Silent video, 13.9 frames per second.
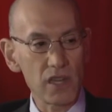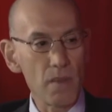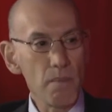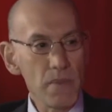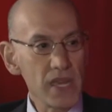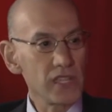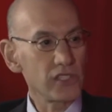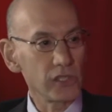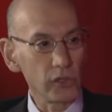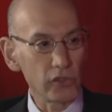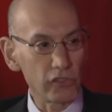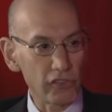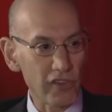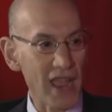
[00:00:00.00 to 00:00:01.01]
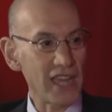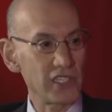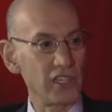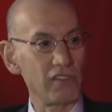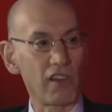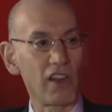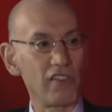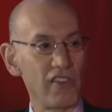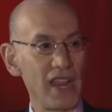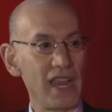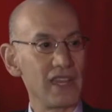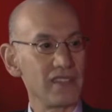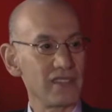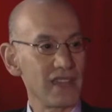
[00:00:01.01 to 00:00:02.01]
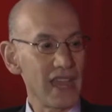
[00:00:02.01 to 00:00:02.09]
minuscule fraction of our fans